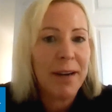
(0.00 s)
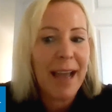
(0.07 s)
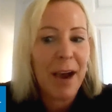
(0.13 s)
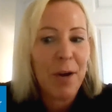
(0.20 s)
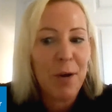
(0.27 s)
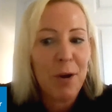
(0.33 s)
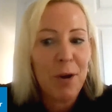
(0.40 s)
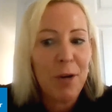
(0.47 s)
part
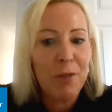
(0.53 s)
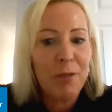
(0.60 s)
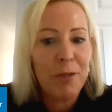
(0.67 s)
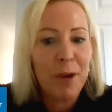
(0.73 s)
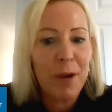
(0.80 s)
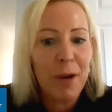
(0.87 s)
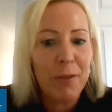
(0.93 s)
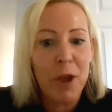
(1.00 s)
now
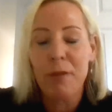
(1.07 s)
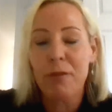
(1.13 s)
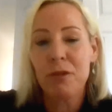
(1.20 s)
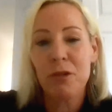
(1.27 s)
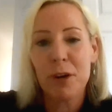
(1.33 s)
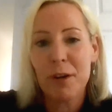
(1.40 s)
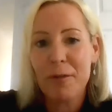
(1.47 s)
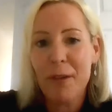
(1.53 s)
of the
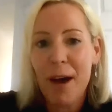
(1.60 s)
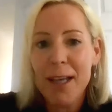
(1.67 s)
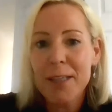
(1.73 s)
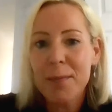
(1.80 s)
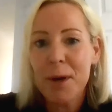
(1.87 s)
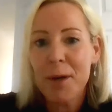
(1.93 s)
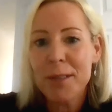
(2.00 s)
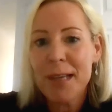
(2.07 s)
overall
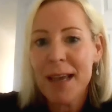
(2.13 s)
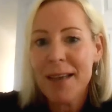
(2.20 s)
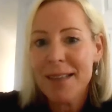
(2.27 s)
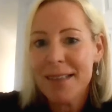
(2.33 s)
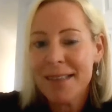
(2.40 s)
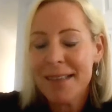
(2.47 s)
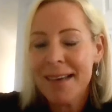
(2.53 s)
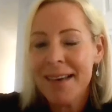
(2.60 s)
advice
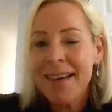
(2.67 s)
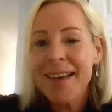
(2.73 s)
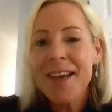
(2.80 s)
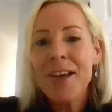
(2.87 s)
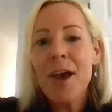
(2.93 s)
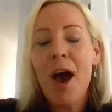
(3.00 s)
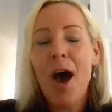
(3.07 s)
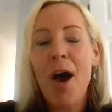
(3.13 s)
process.
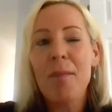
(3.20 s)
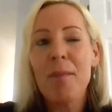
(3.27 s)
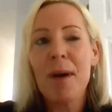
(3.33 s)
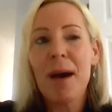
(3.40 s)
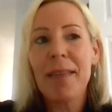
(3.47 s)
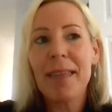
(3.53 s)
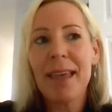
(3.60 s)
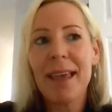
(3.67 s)

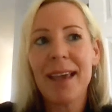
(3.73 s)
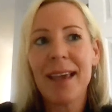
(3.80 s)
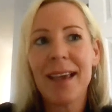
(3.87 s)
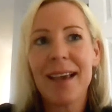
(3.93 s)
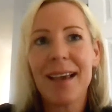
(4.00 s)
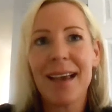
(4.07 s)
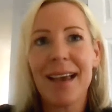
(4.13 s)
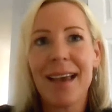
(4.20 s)
I
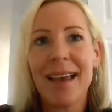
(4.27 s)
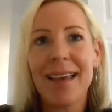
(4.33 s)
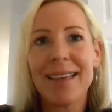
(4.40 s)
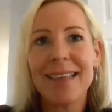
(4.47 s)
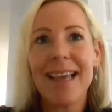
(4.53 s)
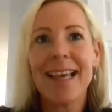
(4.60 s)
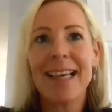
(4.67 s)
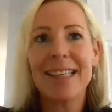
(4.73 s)
think
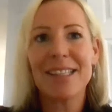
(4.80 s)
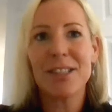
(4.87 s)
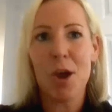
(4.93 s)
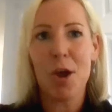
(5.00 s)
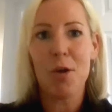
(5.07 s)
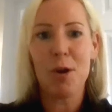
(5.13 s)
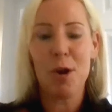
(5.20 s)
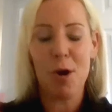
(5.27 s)

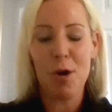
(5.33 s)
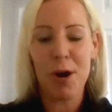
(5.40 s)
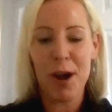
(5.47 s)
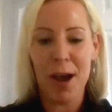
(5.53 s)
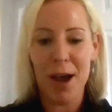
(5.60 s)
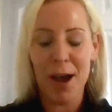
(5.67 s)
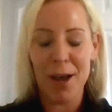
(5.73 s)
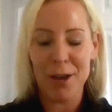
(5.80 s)
it's no
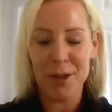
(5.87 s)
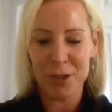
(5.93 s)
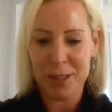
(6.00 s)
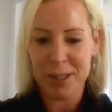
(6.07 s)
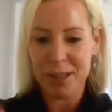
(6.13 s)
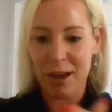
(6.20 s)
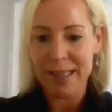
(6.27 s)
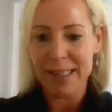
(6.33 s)
longer
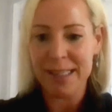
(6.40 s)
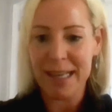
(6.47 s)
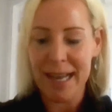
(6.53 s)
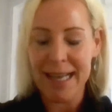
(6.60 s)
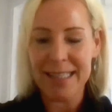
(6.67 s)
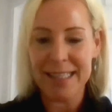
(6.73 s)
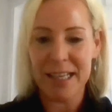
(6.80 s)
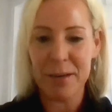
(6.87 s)
just
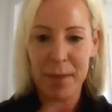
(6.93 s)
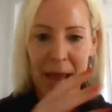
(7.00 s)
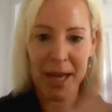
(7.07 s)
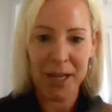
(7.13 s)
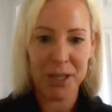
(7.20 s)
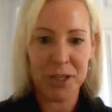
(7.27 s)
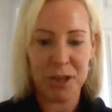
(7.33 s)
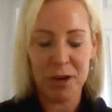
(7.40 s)
isolated
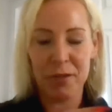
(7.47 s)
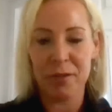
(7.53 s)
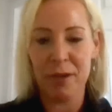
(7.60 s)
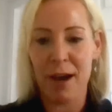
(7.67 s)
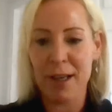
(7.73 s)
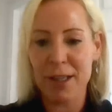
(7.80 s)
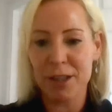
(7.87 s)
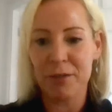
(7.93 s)
pension
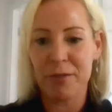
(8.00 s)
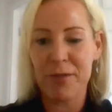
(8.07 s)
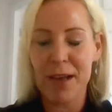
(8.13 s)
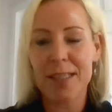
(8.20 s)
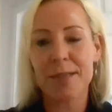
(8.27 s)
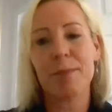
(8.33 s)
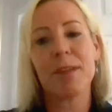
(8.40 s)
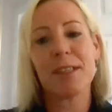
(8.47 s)
advice or
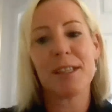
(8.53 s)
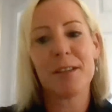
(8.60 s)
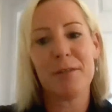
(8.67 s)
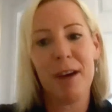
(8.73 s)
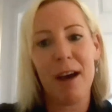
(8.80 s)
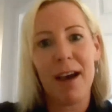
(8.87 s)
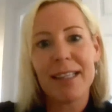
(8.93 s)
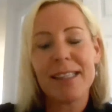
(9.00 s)

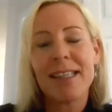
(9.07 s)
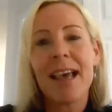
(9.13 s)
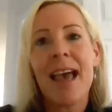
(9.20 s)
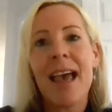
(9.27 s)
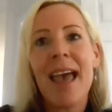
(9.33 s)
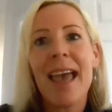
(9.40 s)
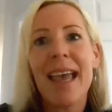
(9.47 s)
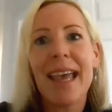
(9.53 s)
investment advice.
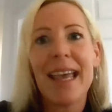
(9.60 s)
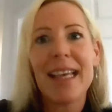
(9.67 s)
